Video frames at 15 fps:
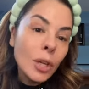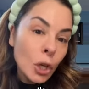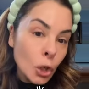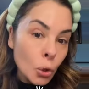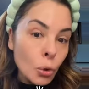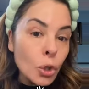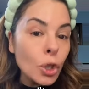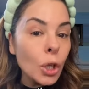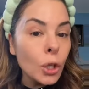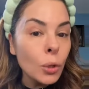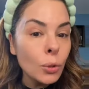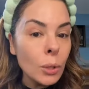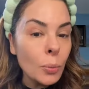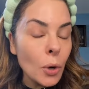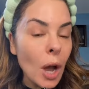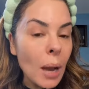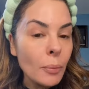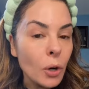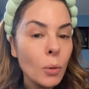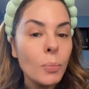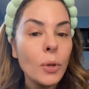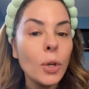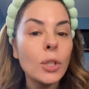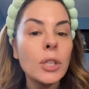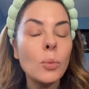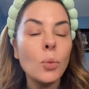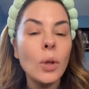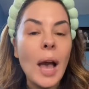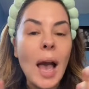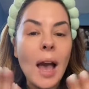You should use a primer because
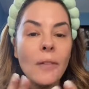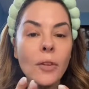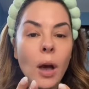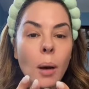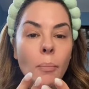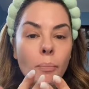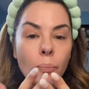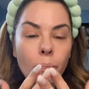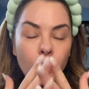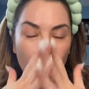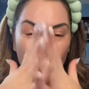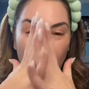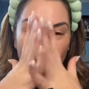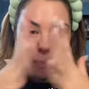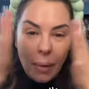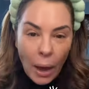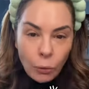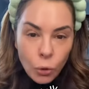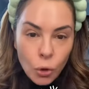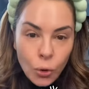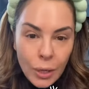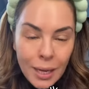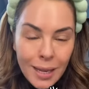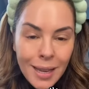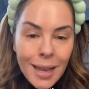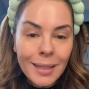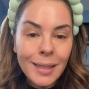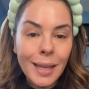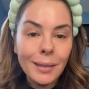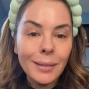it will have a boundary
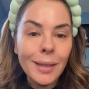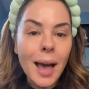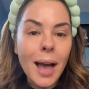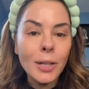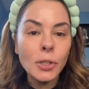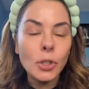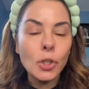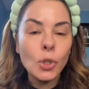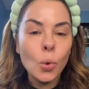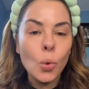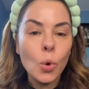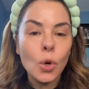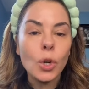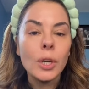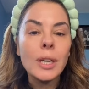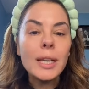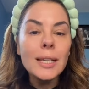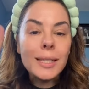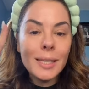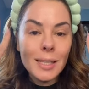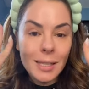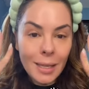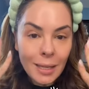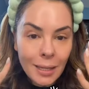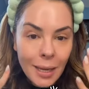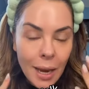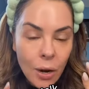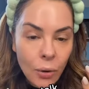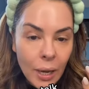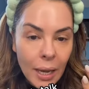that locks your
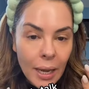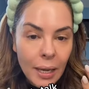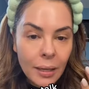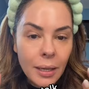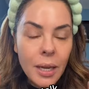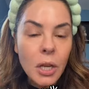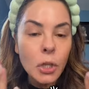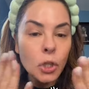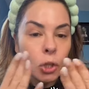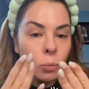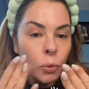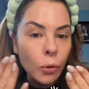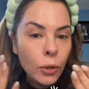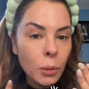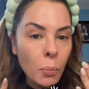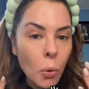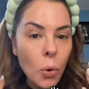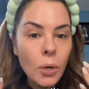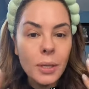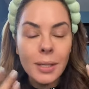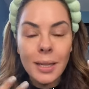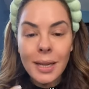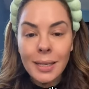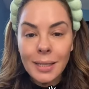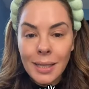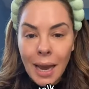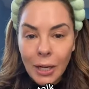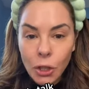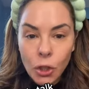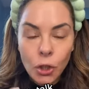skincare in, smooths pores,
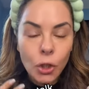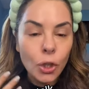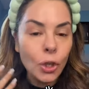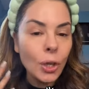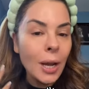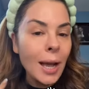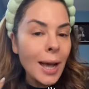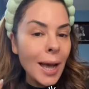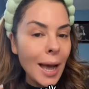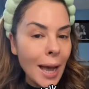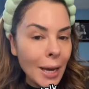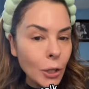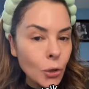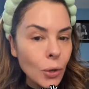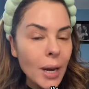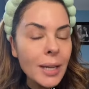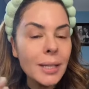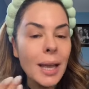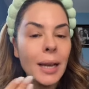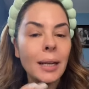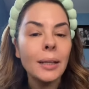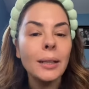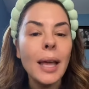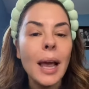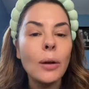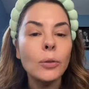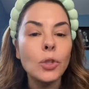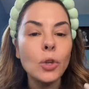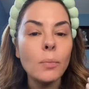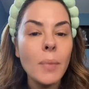texture, hydrates, and
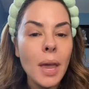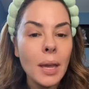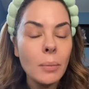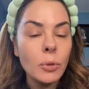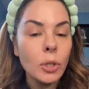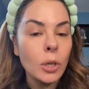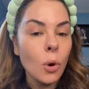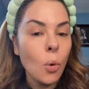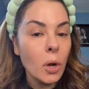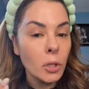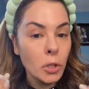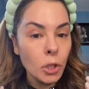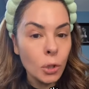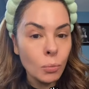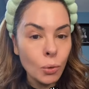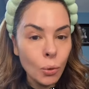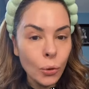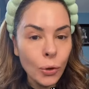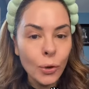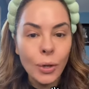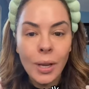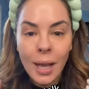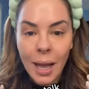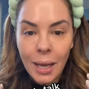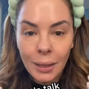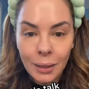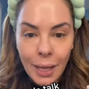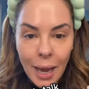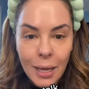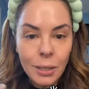allows your makeup to go on smoother
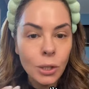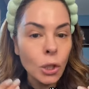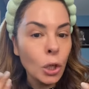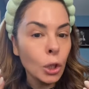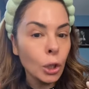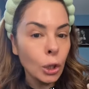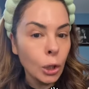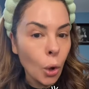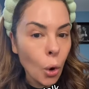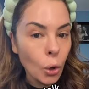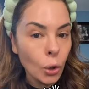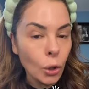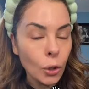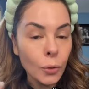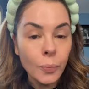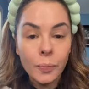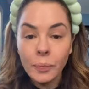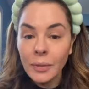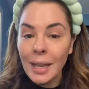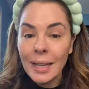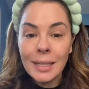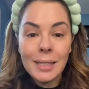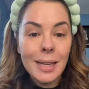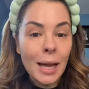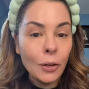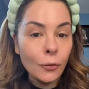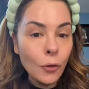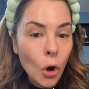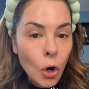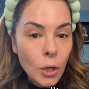and last longer. It is not a
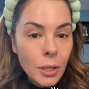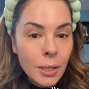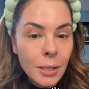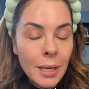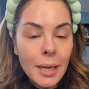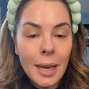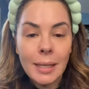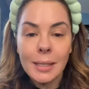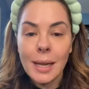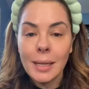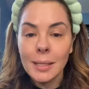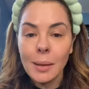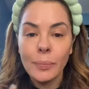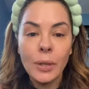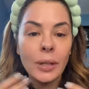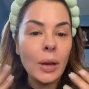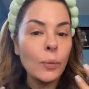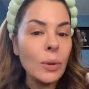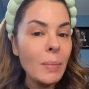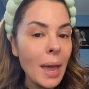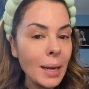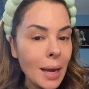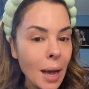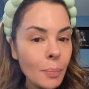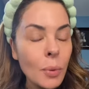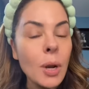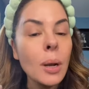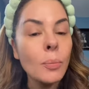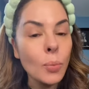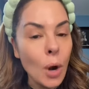farce. It's not something that we made up.
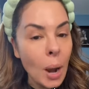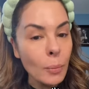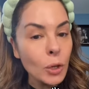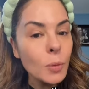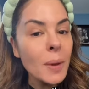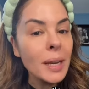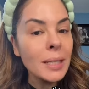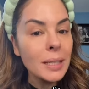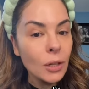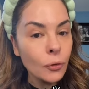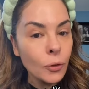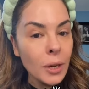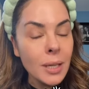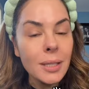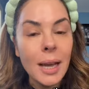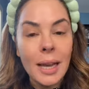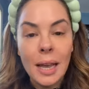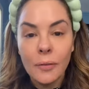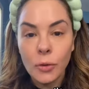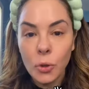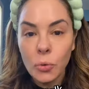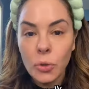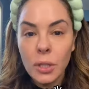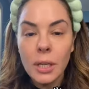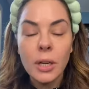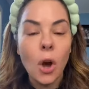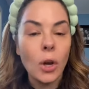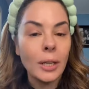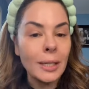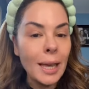Primers make a difference. I have used it
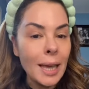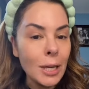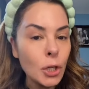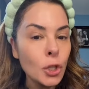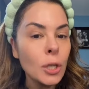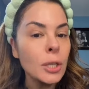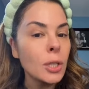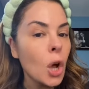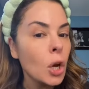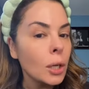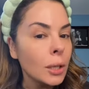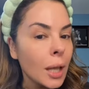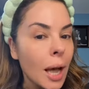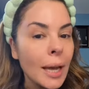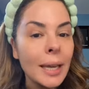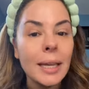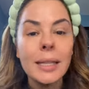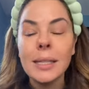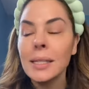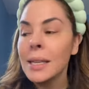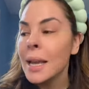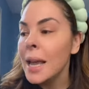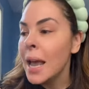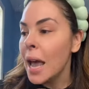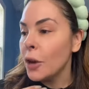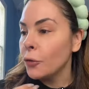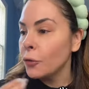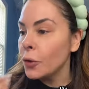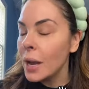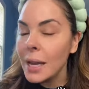on occasions on clients and
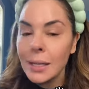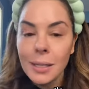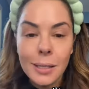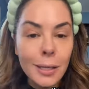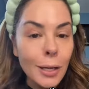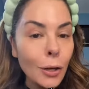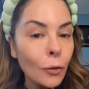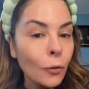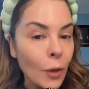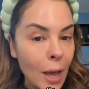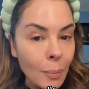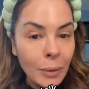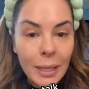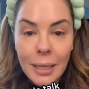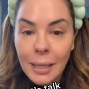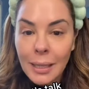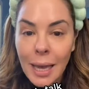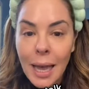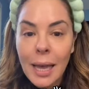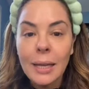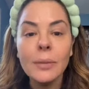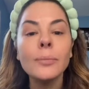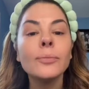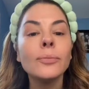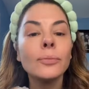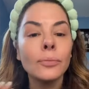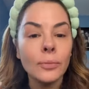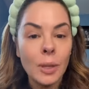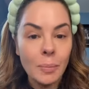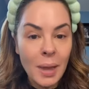friends, family. Again,
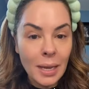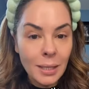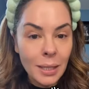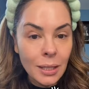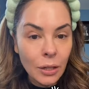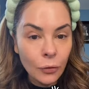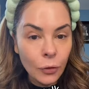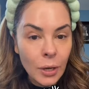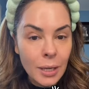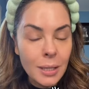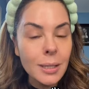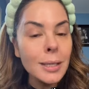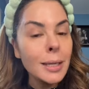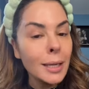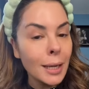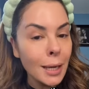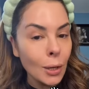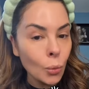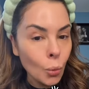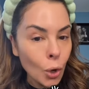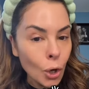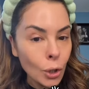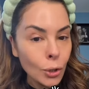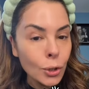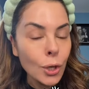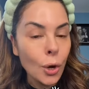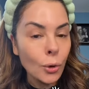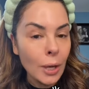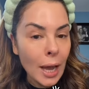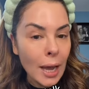makes a difference. It works,
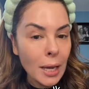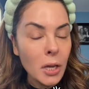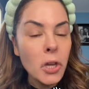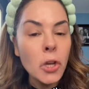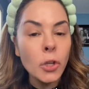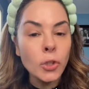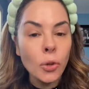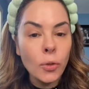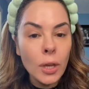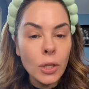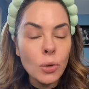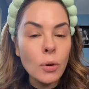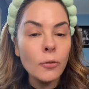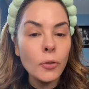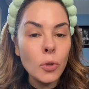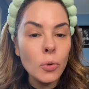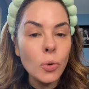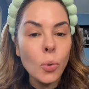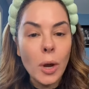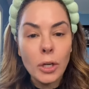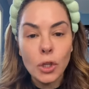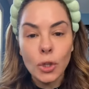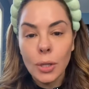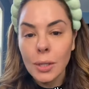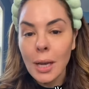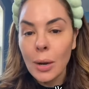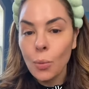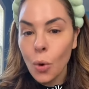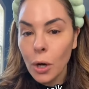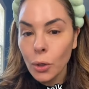okay? So these are a few questions
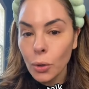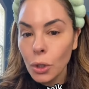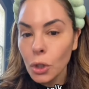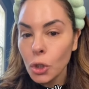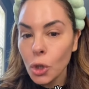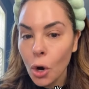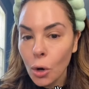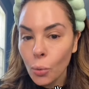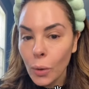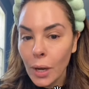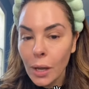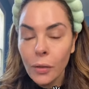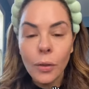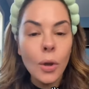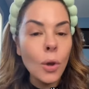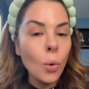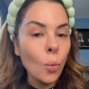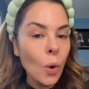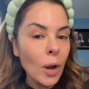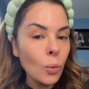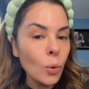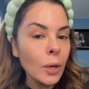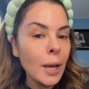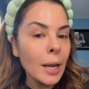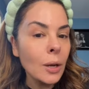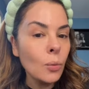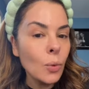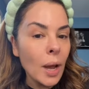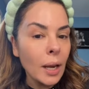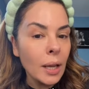I want you to start with when we're
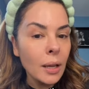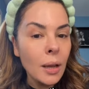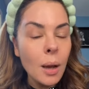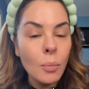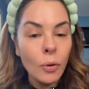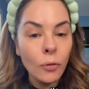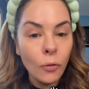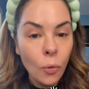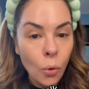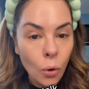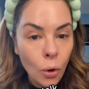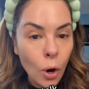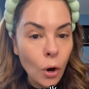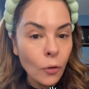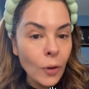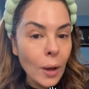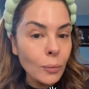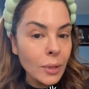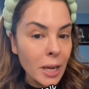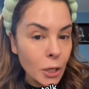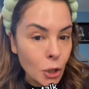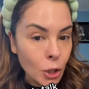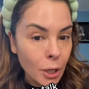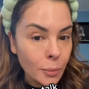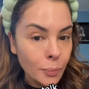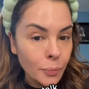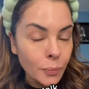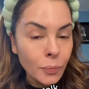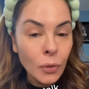getting ready before our foundation.